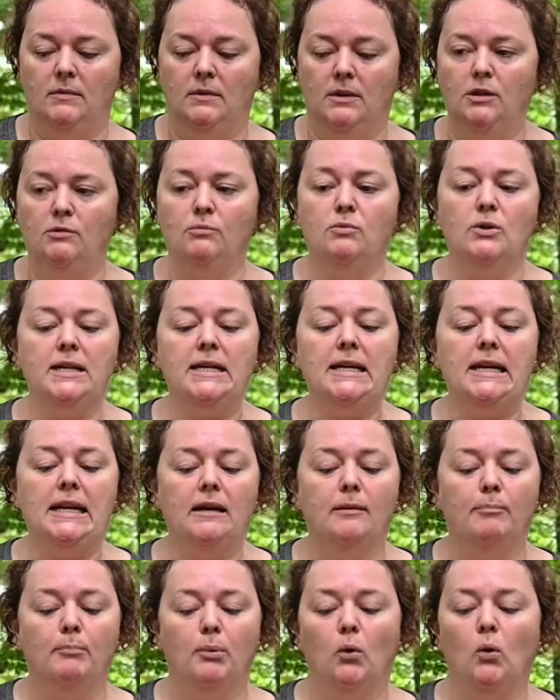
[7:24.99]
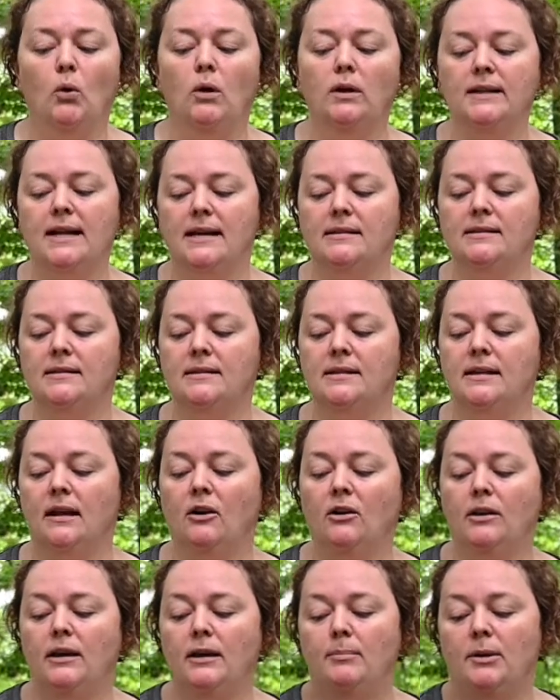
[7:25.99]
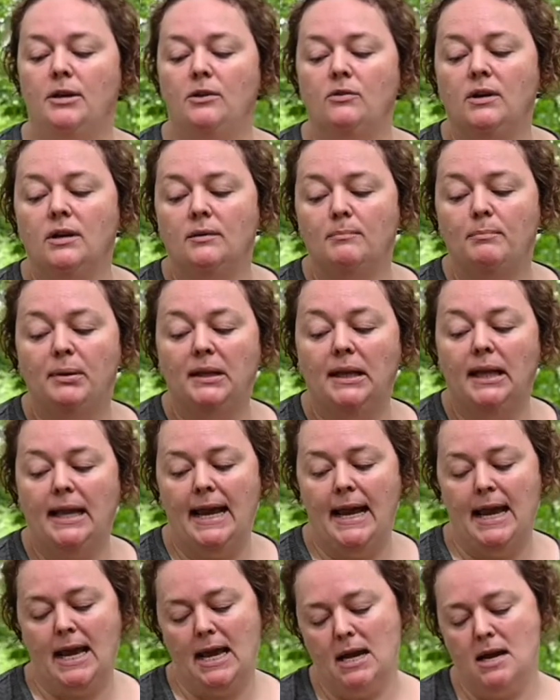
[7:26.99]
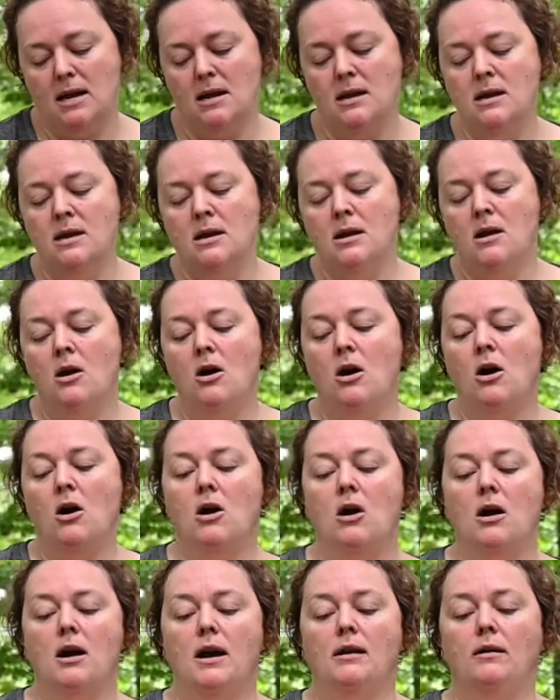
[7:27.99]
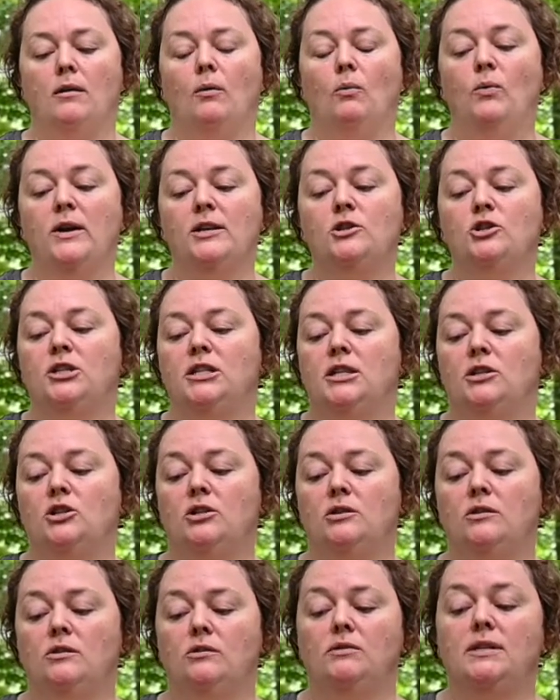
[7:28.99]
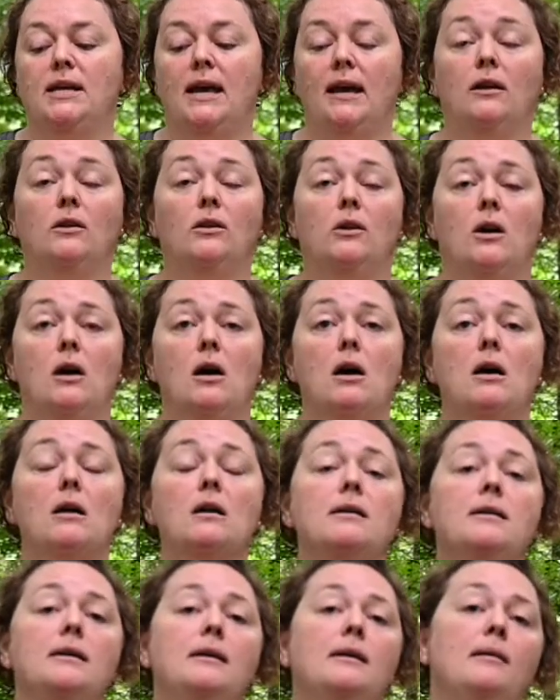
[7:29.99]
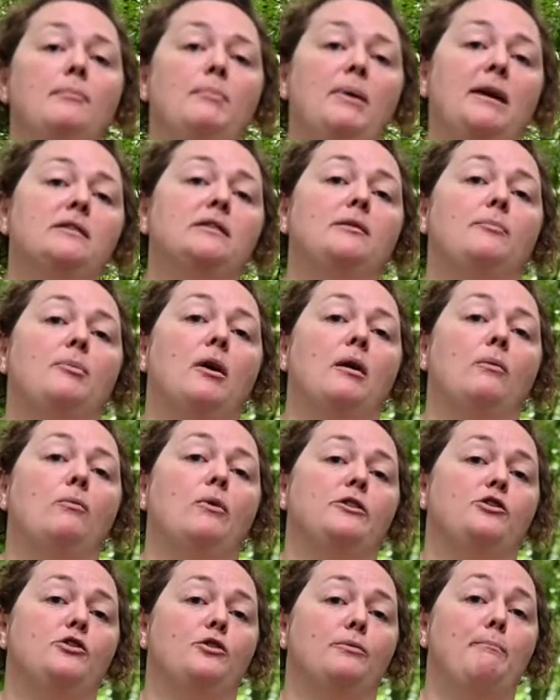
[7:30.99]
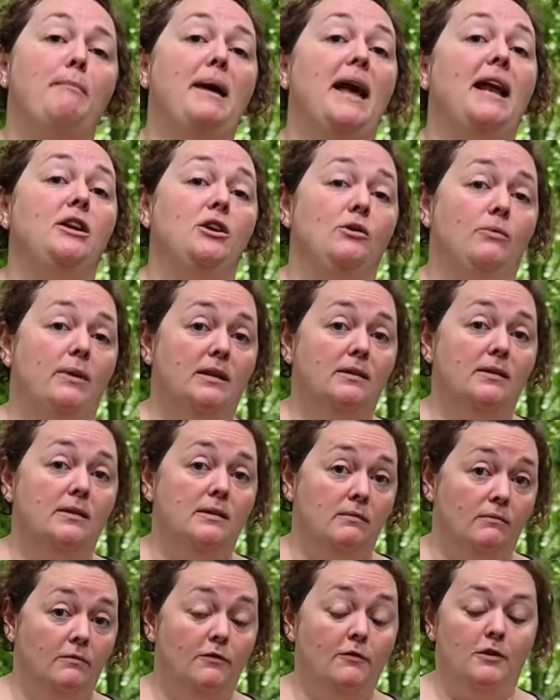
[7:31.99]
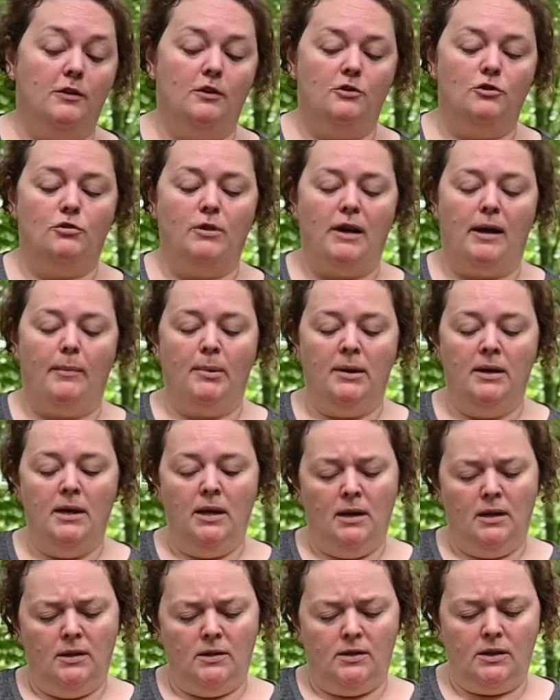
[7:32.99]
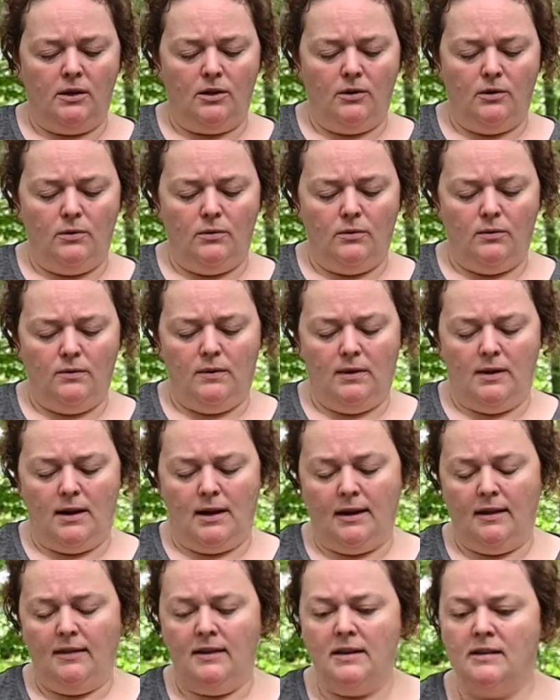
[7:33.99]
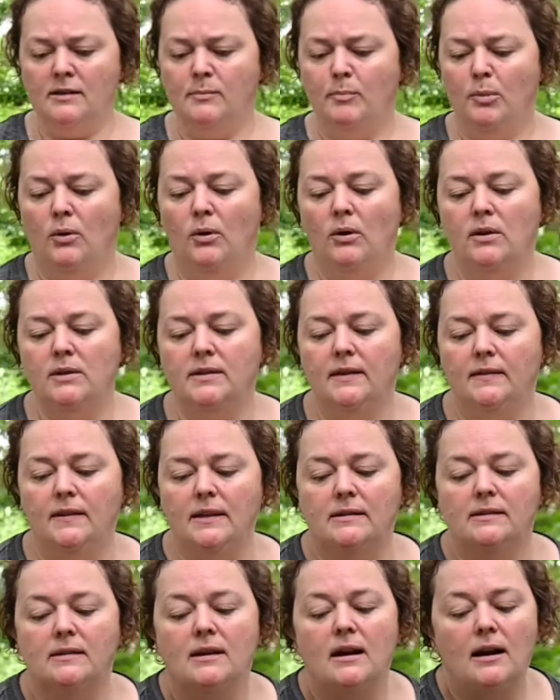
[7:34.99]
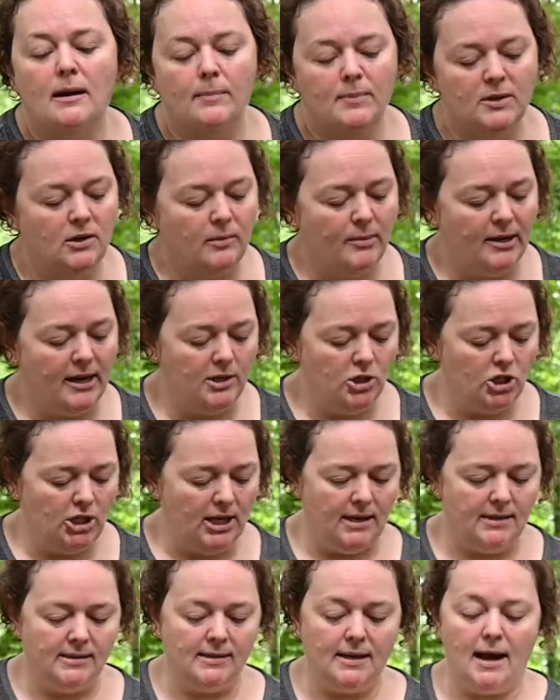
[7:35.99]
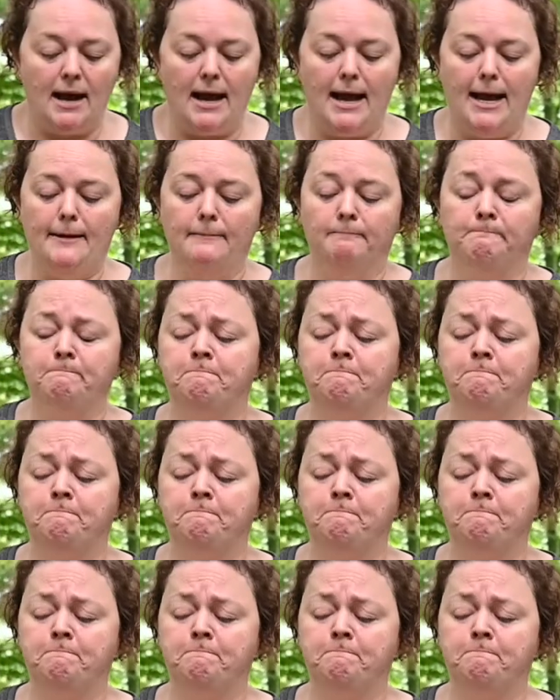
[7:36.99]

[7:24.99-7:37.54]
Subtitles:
You wouldn't need a bowl necessarily, but you can plan on which dishes you take along based upon what your menu is for the trip. So these bowls and these cups are by GSI.